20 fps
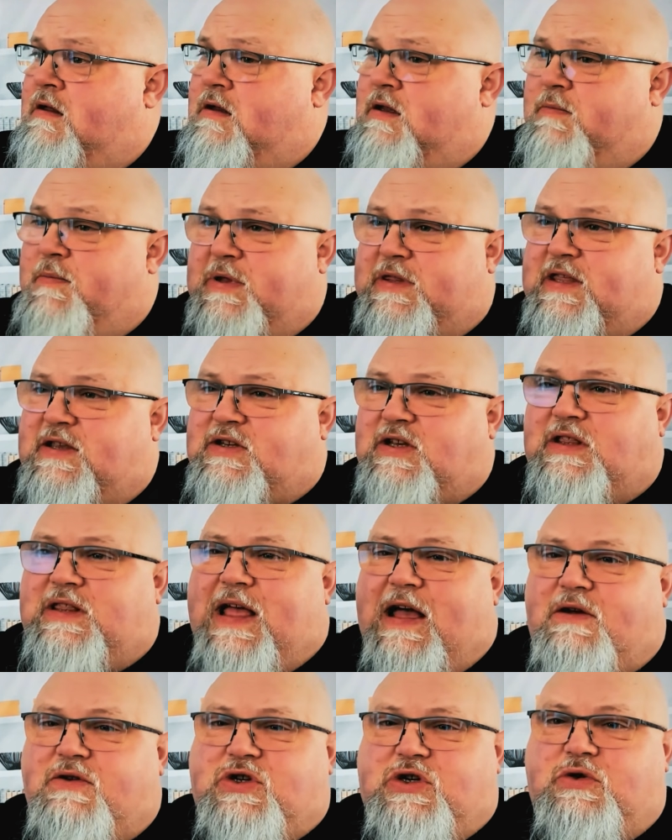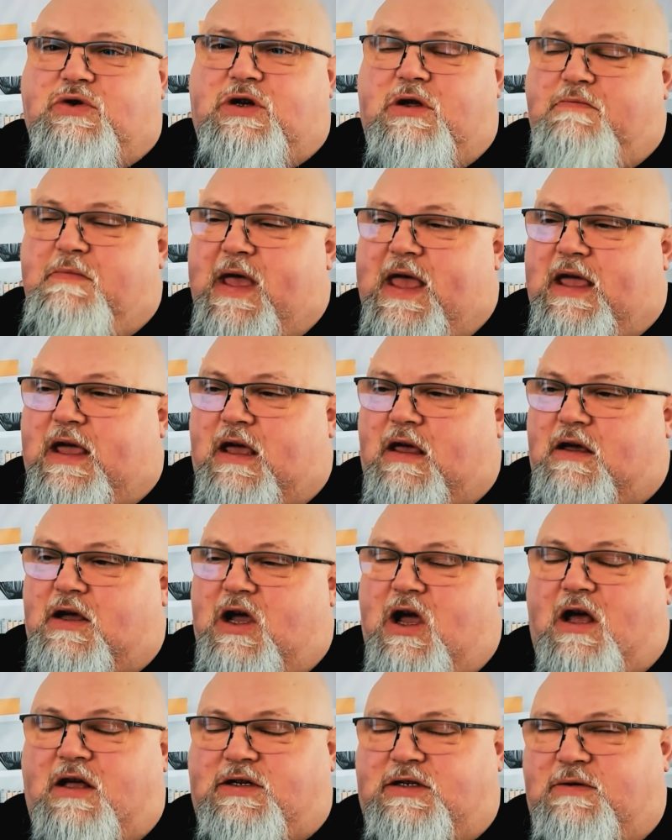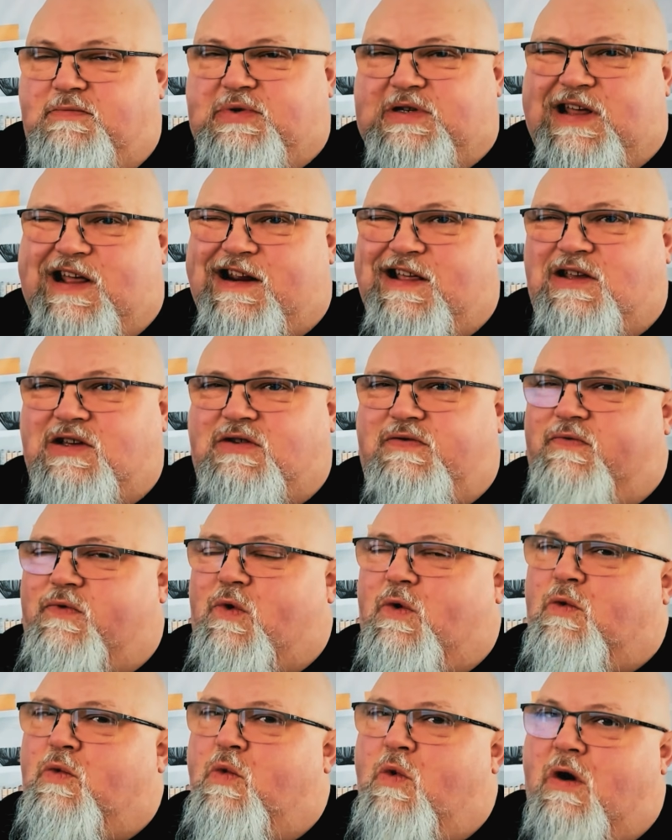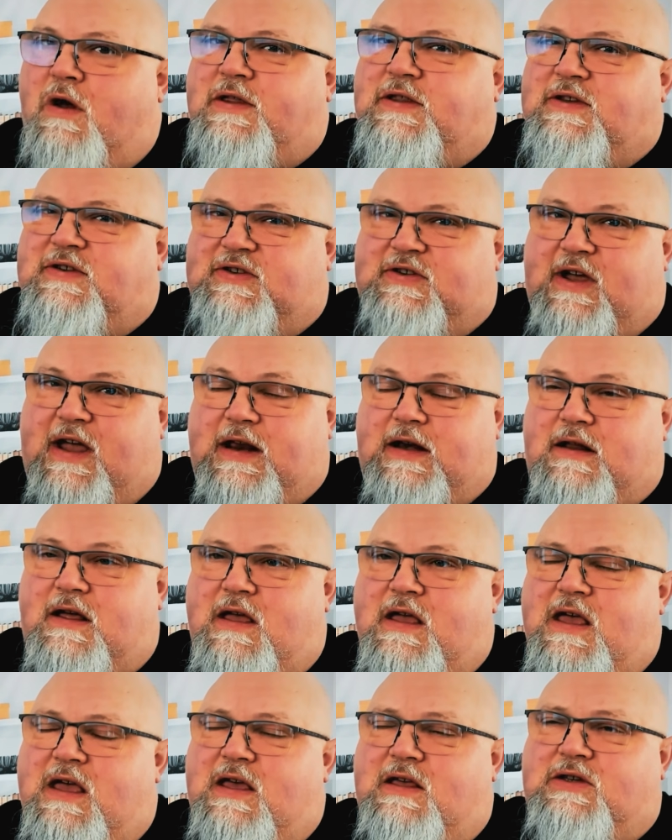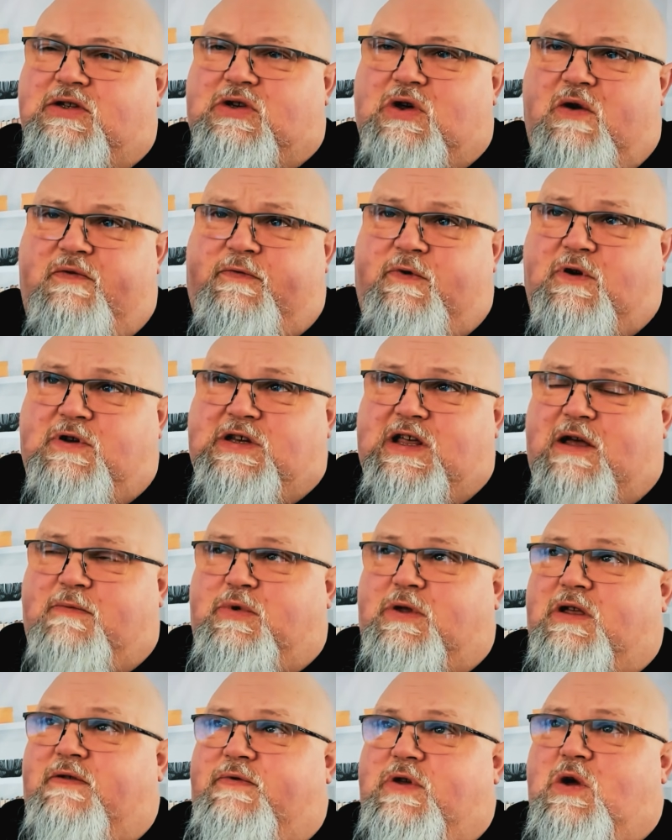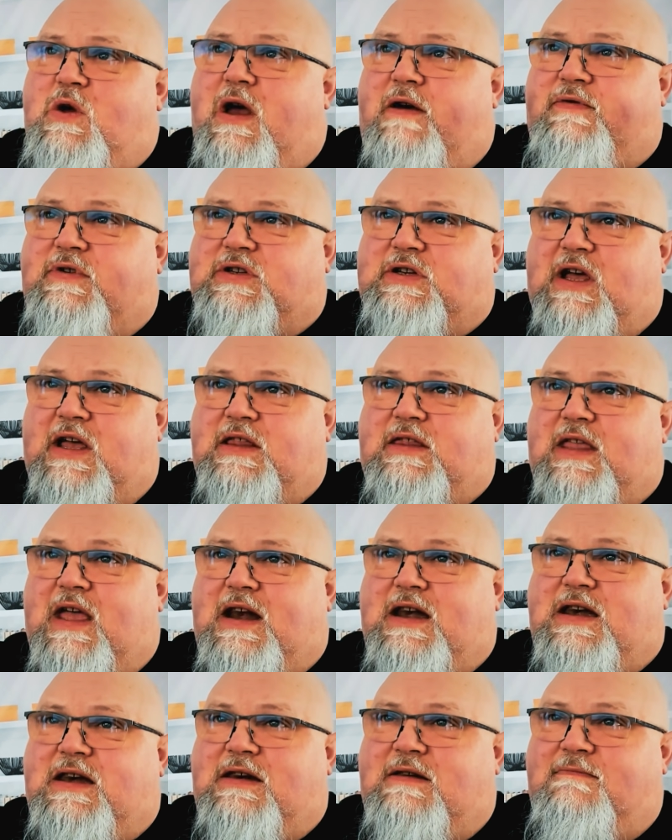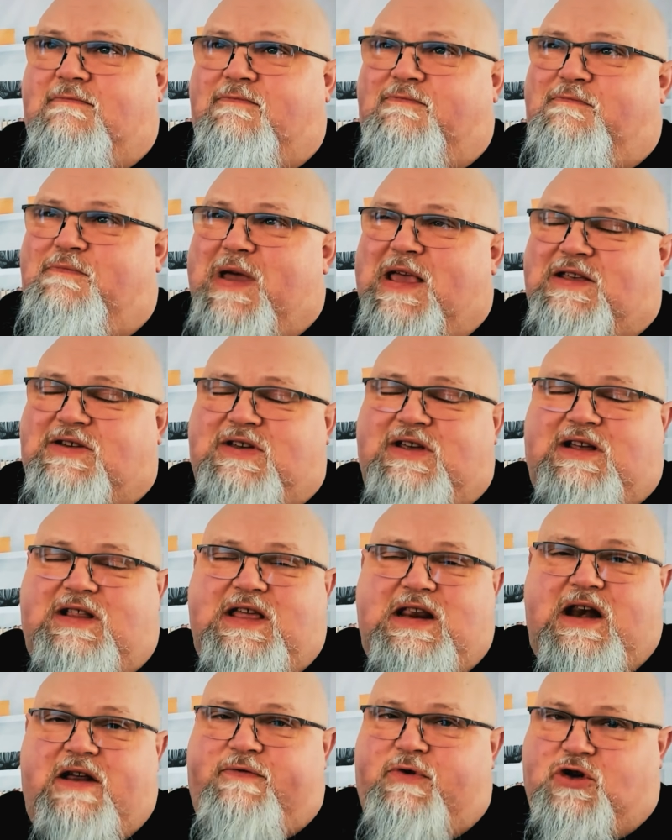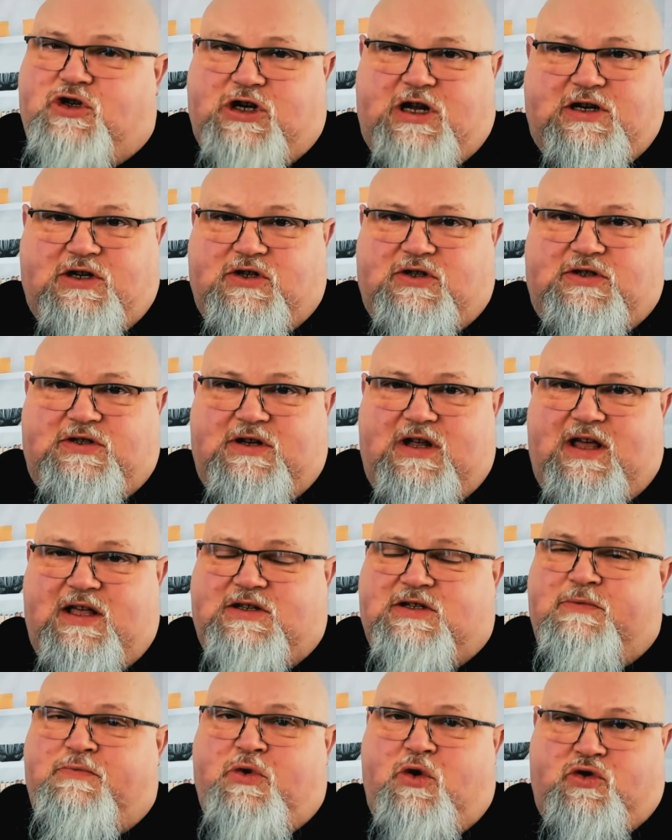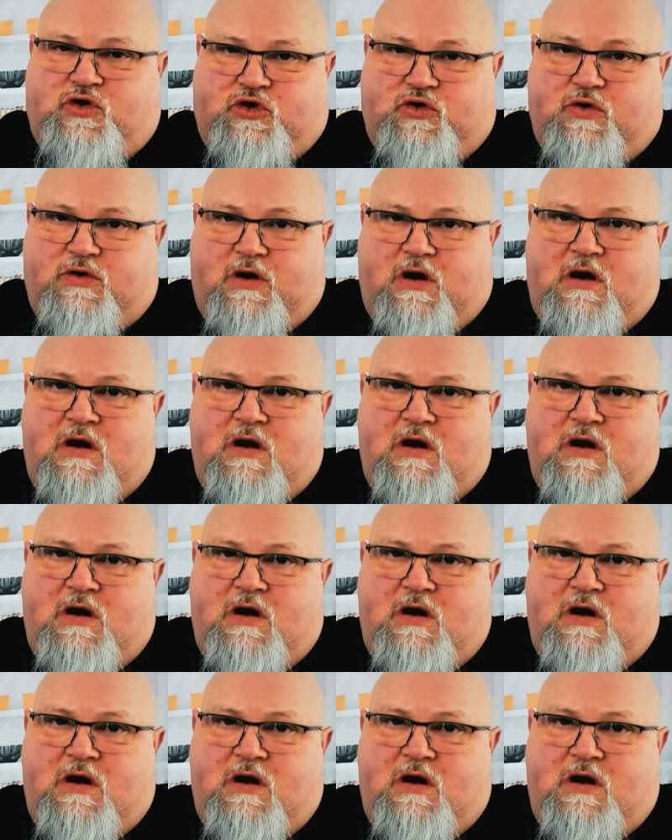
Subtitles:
But this allows you to make custom settings for one site. So for example, if you have a site that basically never changes, it's a brochure,